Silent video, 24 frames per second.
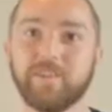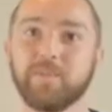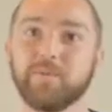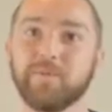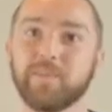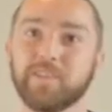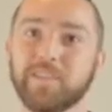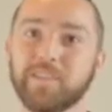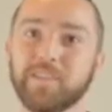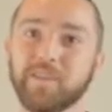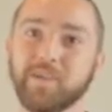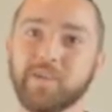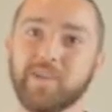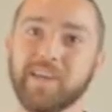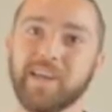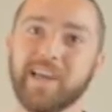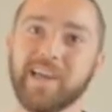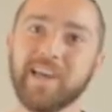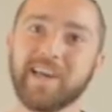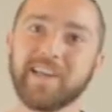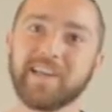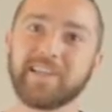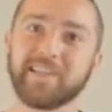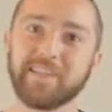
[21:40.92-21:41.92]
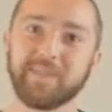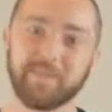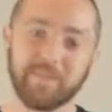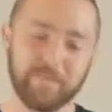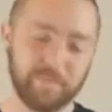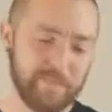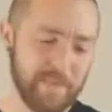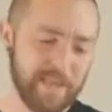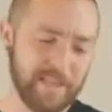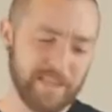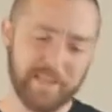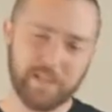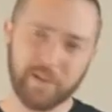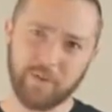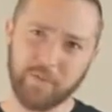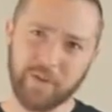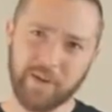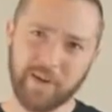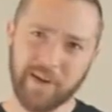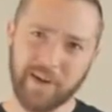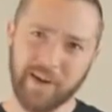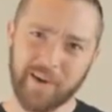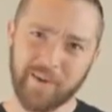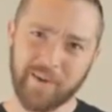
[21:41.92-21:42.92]
with the dirty hand and make this
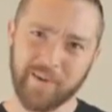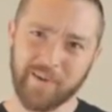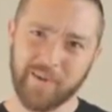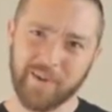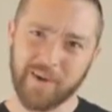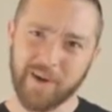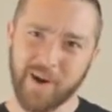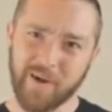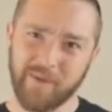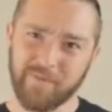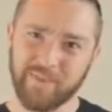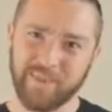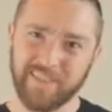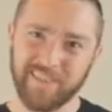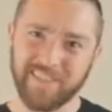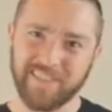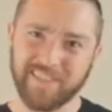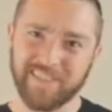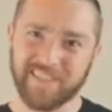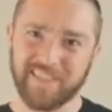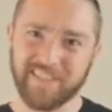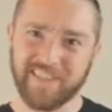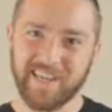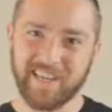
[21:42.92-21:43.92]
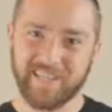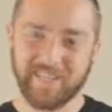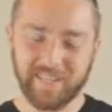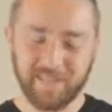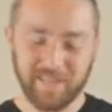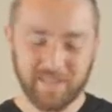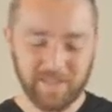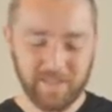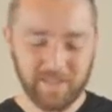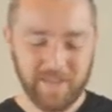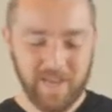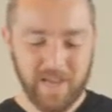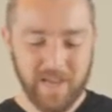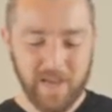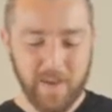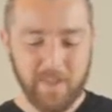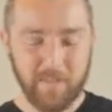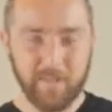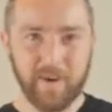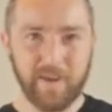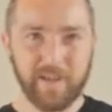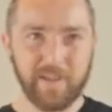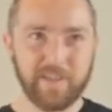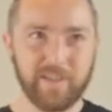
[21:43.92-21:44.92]
one kind of look obvious and tense,
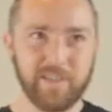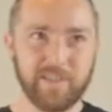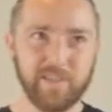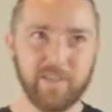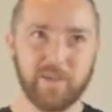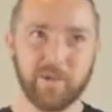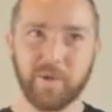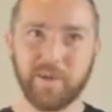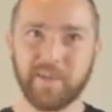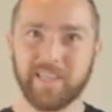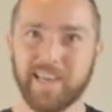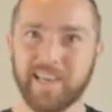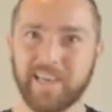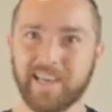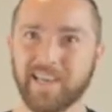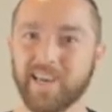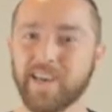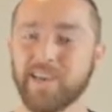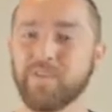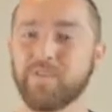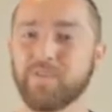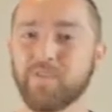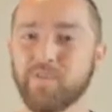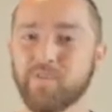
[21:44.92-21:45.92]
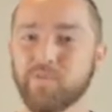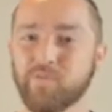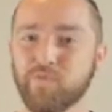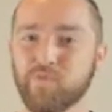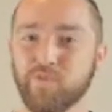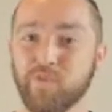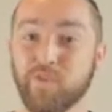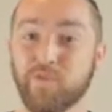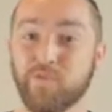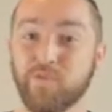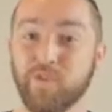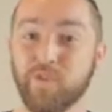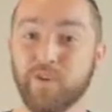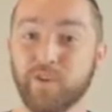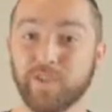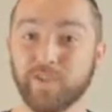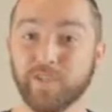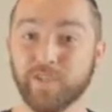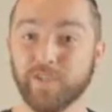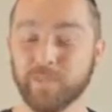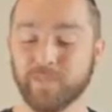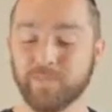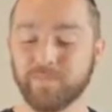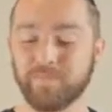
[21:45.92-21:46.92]
but doing that kind of in
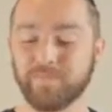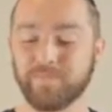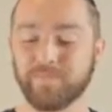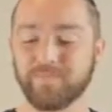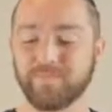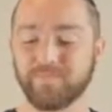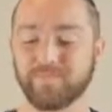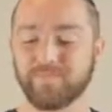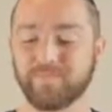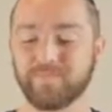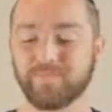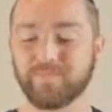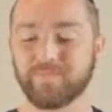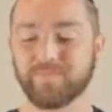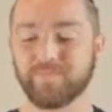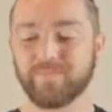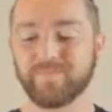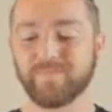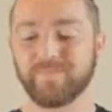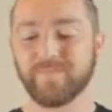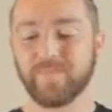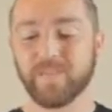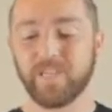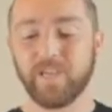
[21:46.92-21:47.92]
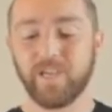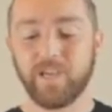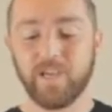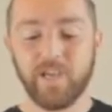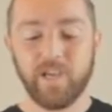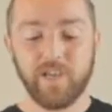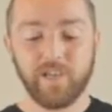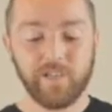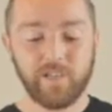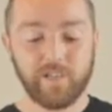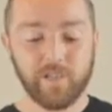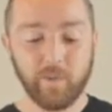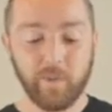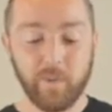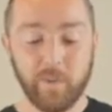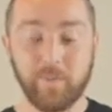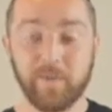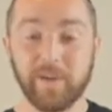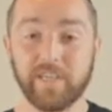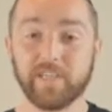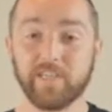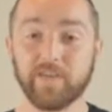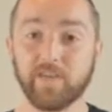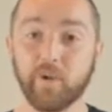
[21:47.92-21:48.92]
reverse. So we
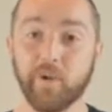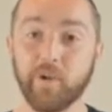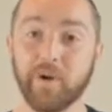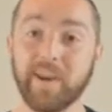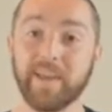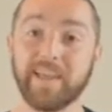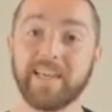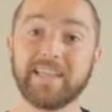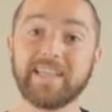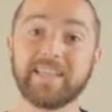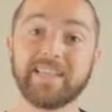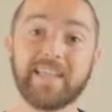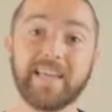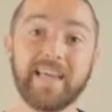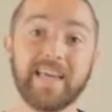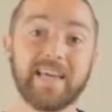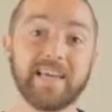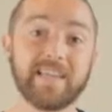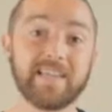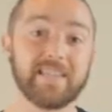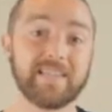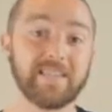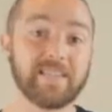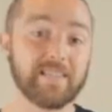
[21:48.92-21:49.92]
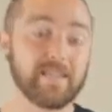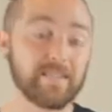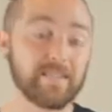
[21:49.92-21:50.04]
place the coin into the hand.